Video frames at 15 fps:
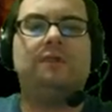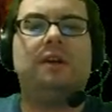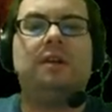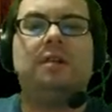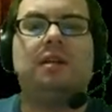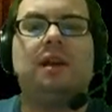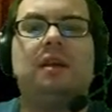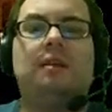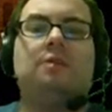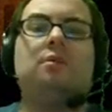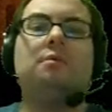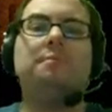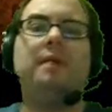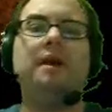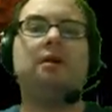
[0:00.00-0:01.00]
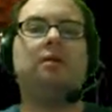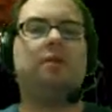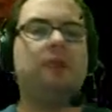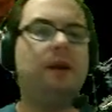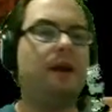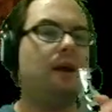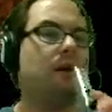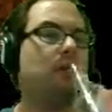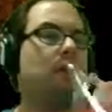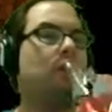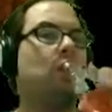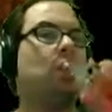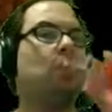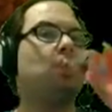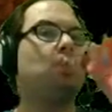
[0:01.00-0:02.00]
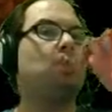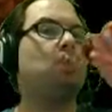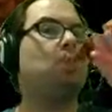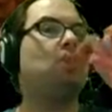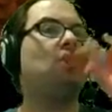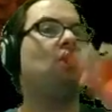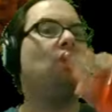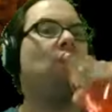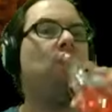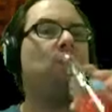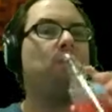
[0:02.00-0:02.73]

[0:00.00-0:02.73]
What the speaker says: Our mission is to investigate an old Mako reactor.